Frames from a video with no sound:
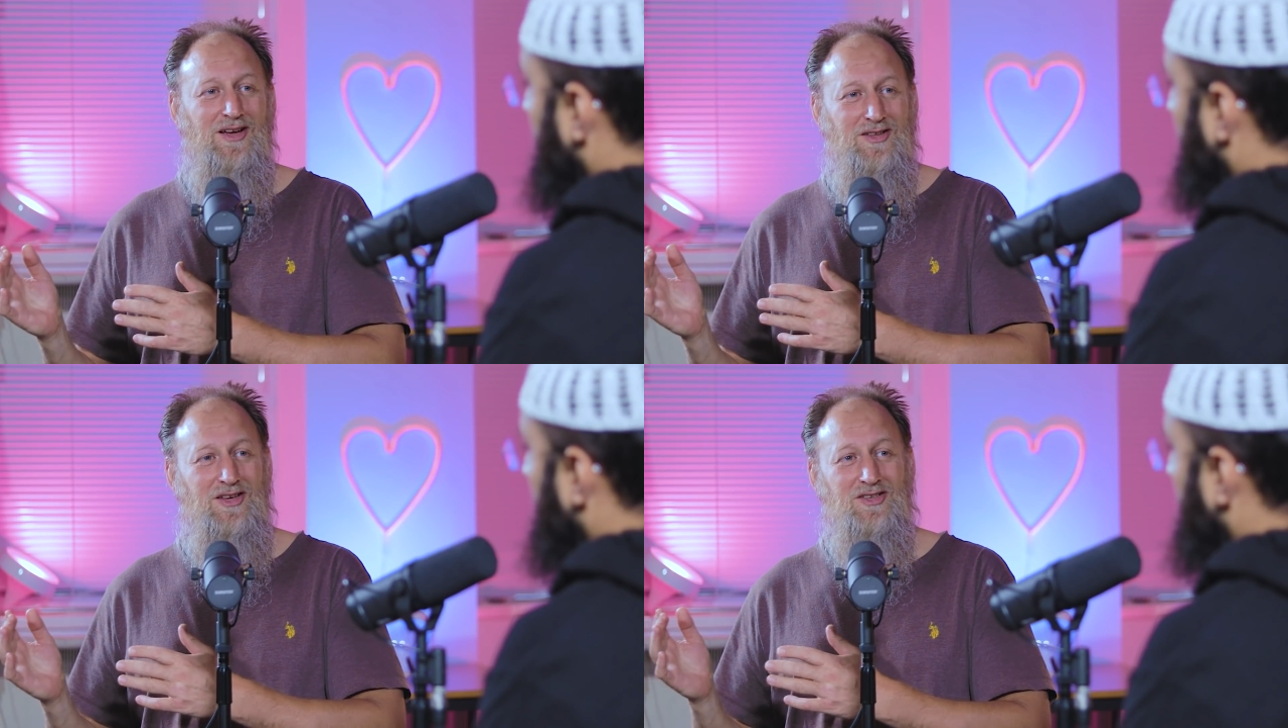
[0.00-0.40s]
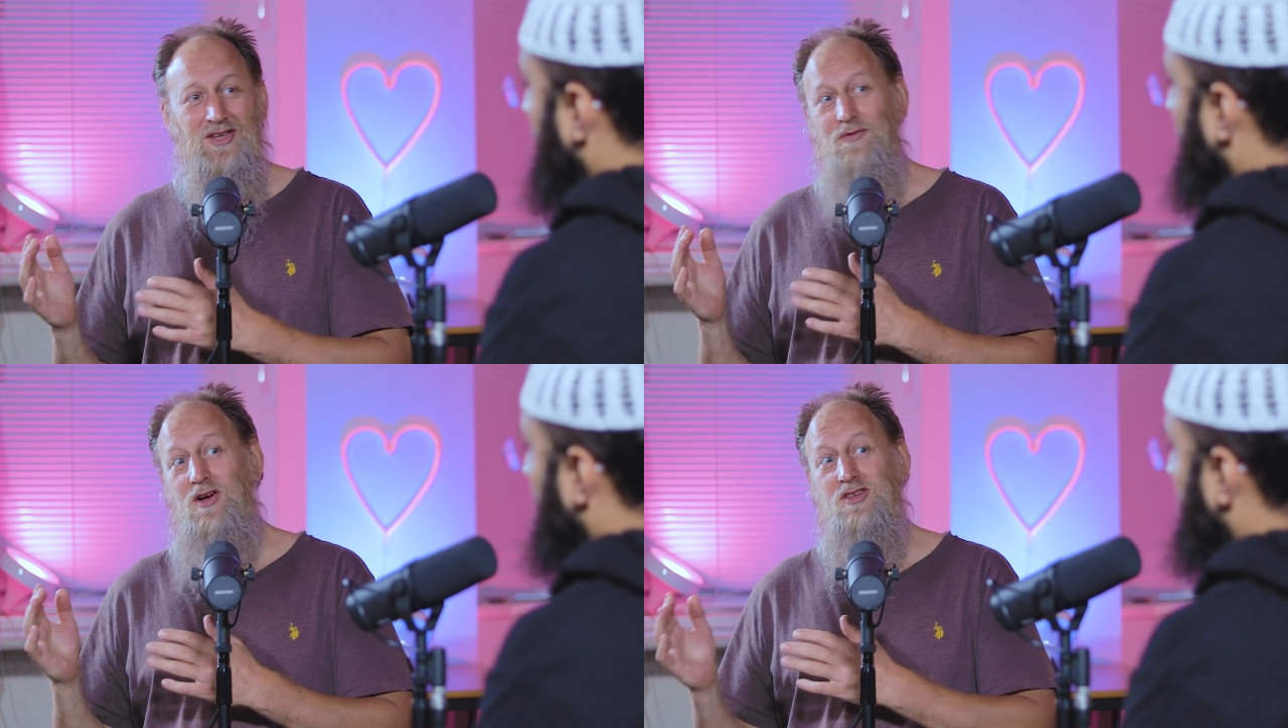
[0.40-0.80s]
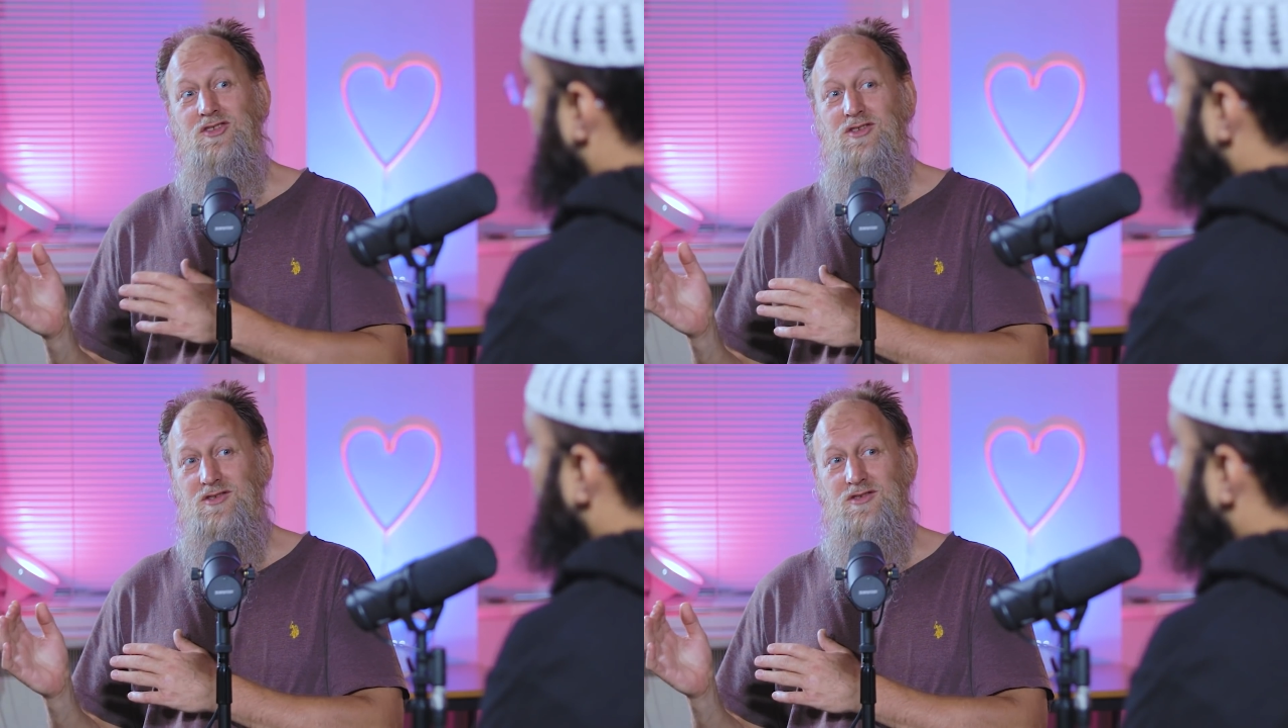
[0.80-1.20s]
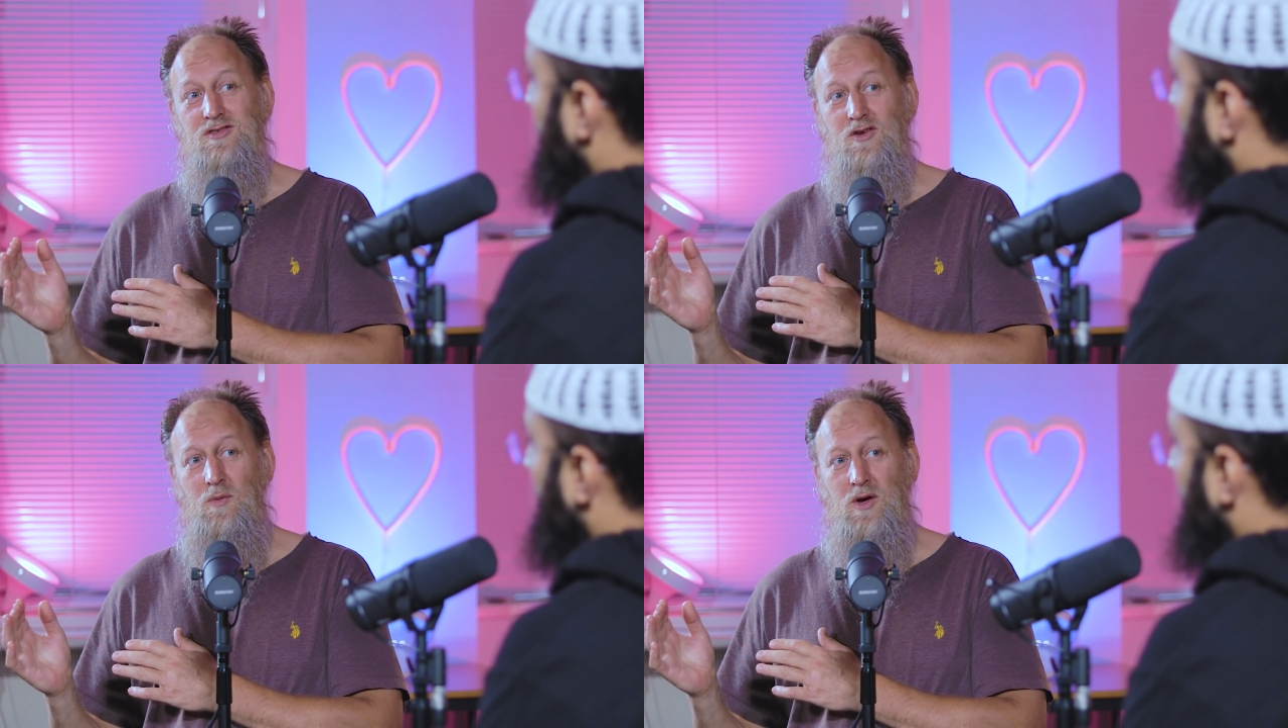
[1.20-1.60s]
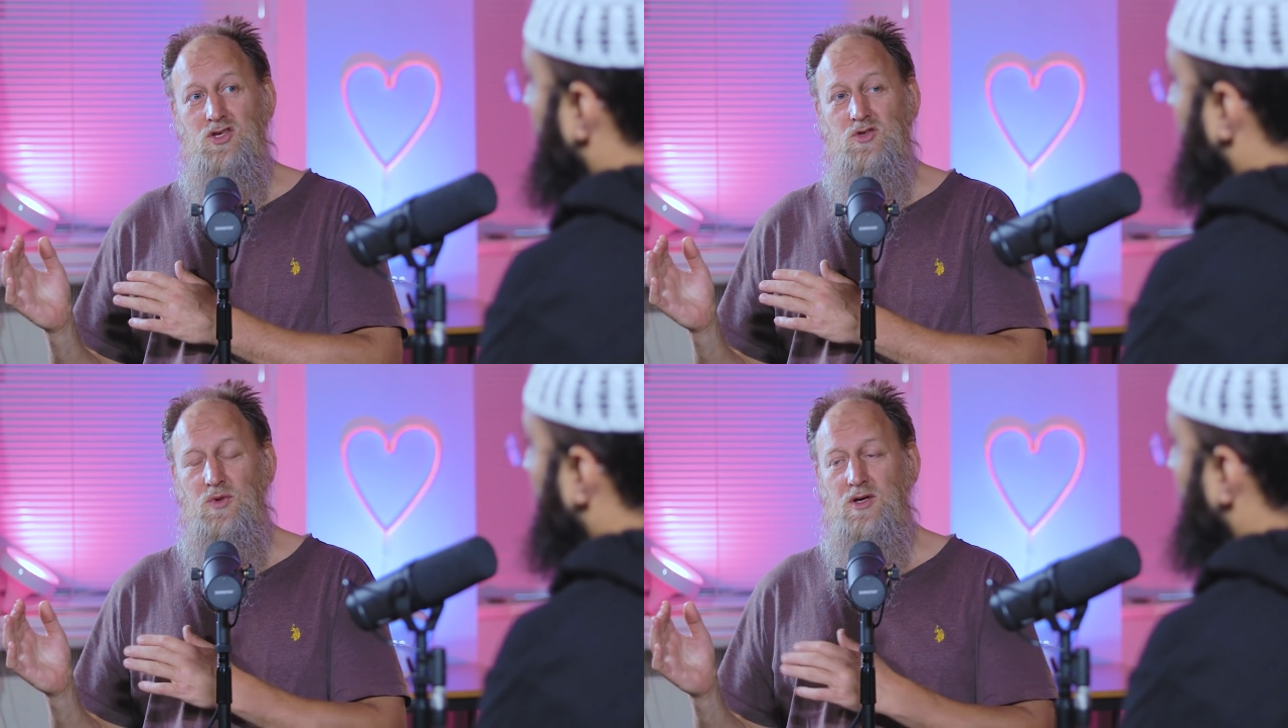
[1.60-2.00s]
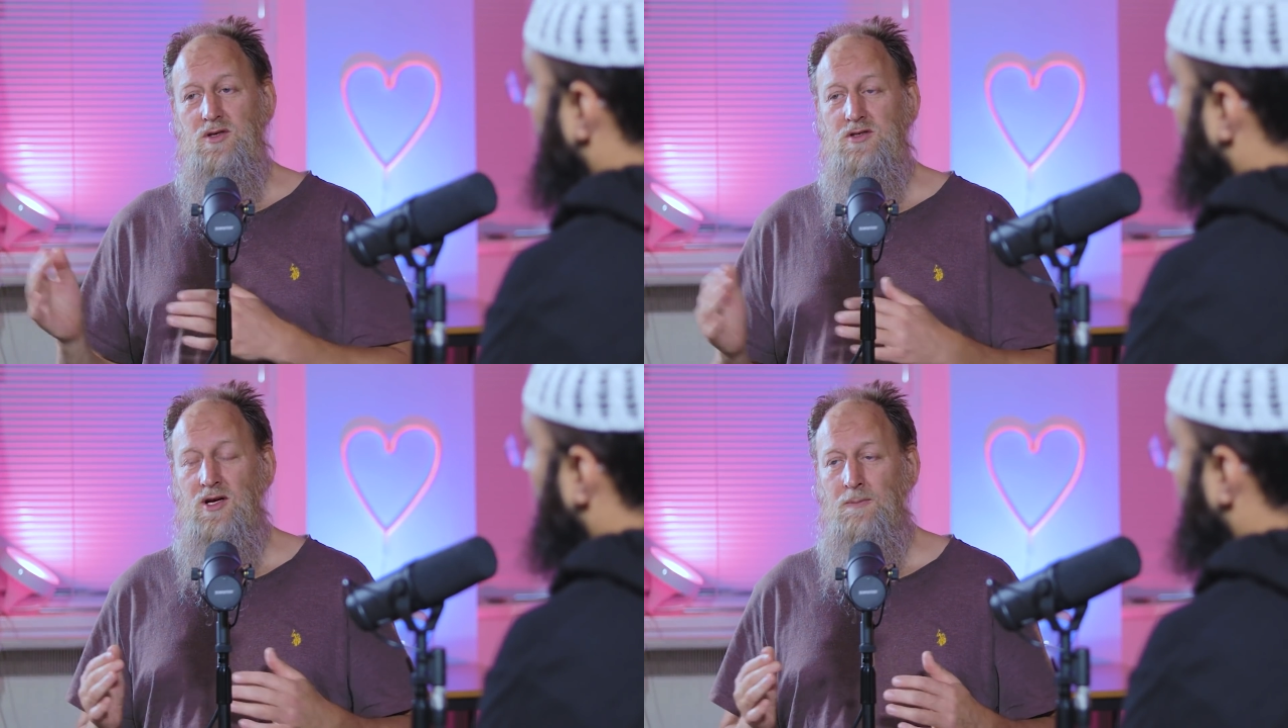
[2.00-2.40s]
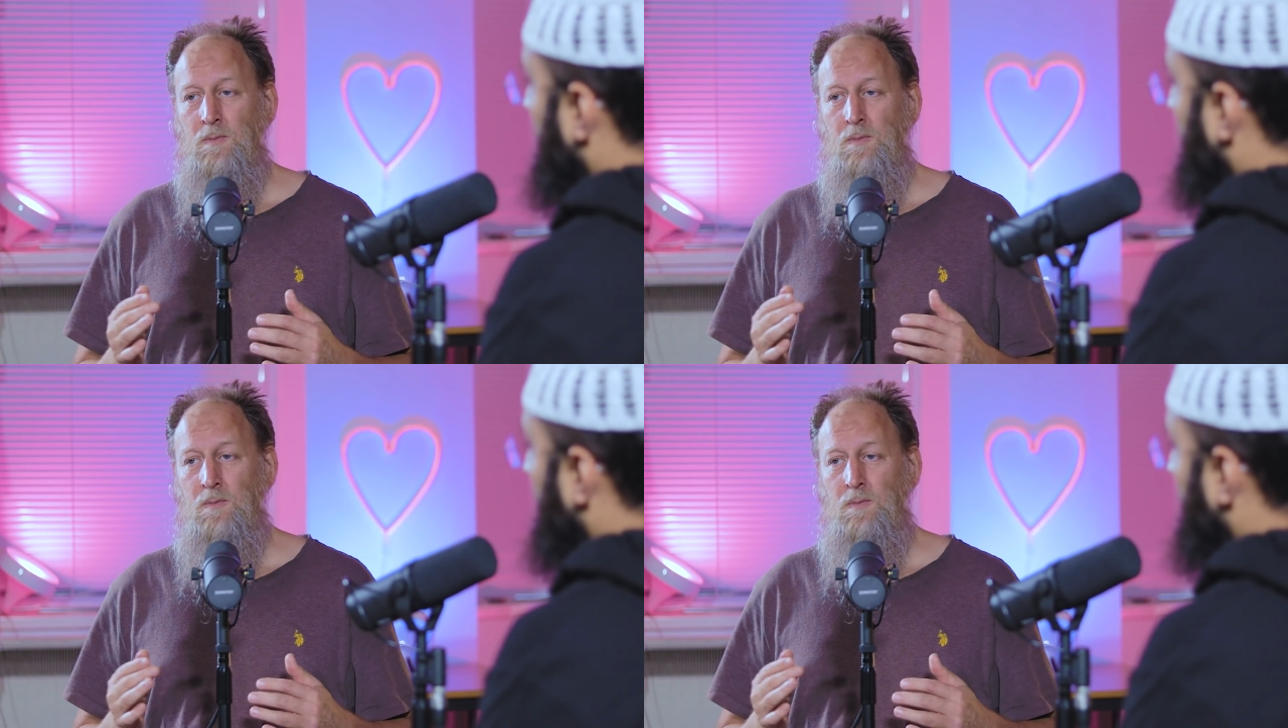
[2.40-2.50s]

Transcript: that's advanced us so much, because